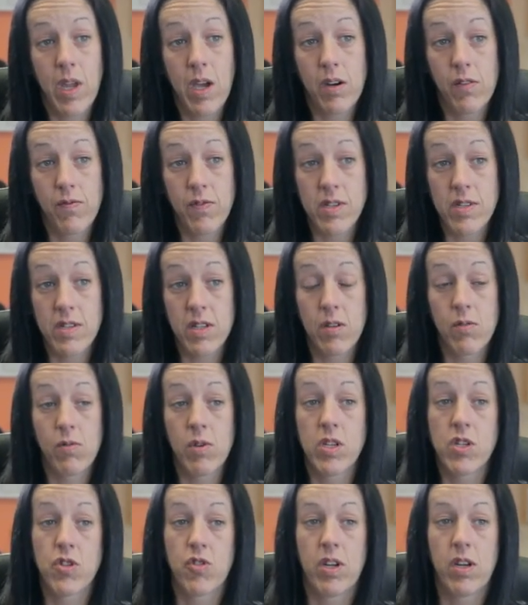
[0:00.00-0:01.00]
Obviously we're
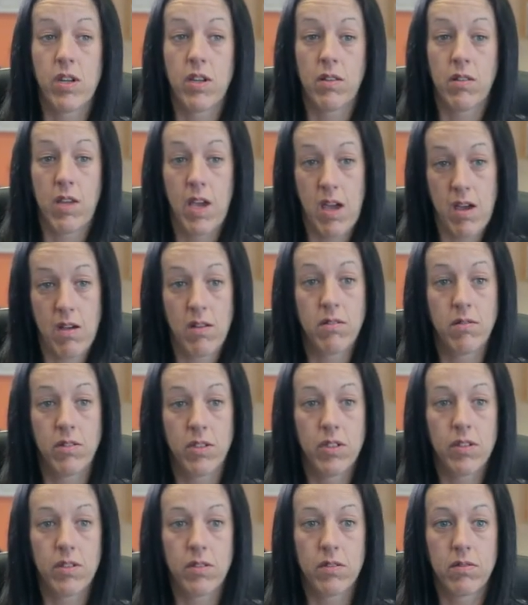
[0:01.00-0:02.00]
trying to get, you
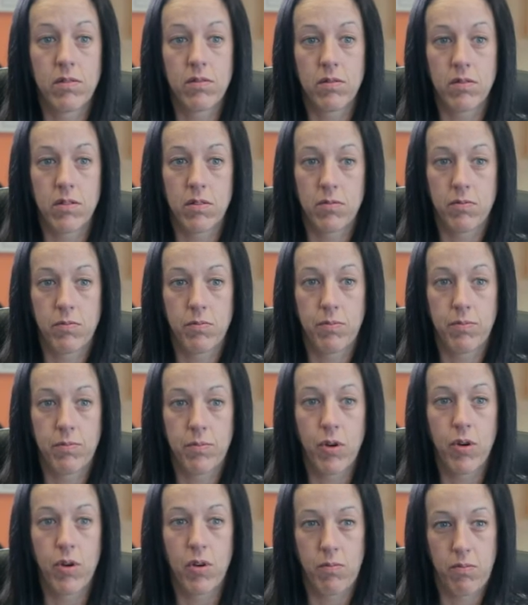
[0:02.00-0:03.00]
know,
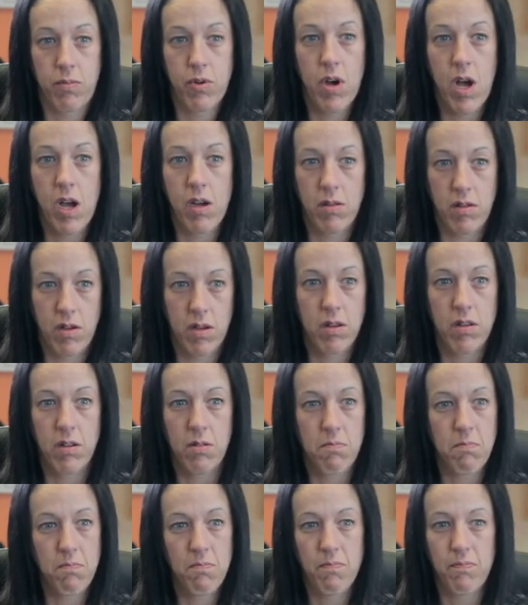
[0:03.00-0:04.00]
put
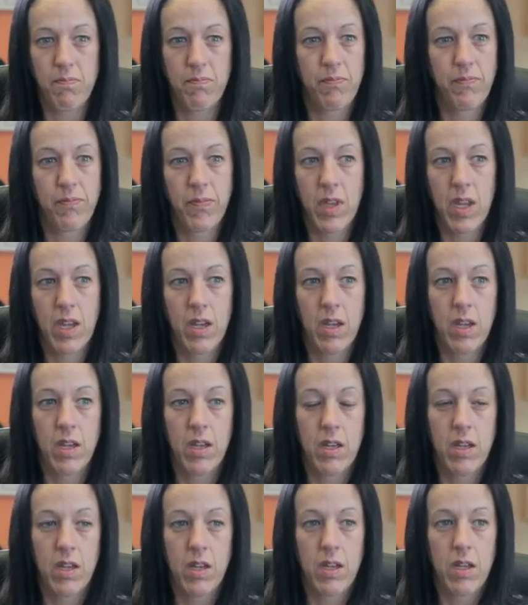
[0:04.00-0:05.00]
out
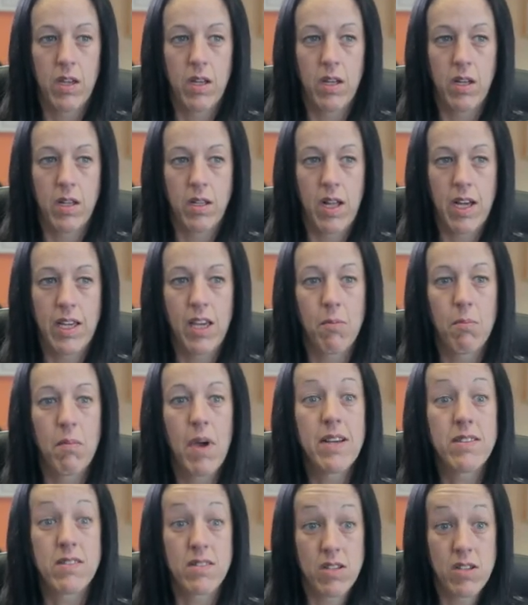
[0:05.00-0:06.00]
like a
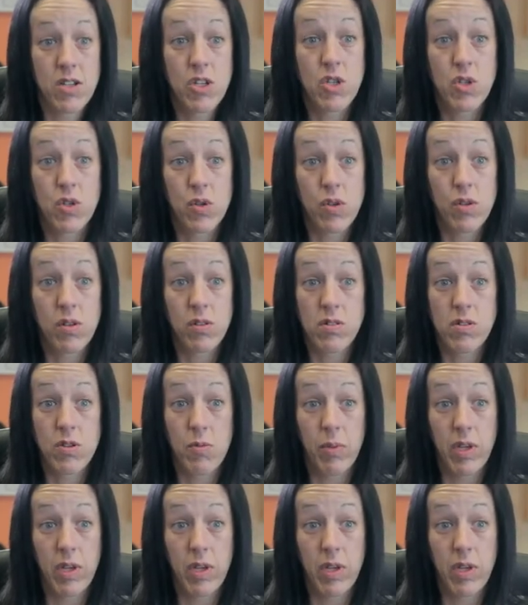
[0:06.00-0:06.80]
message to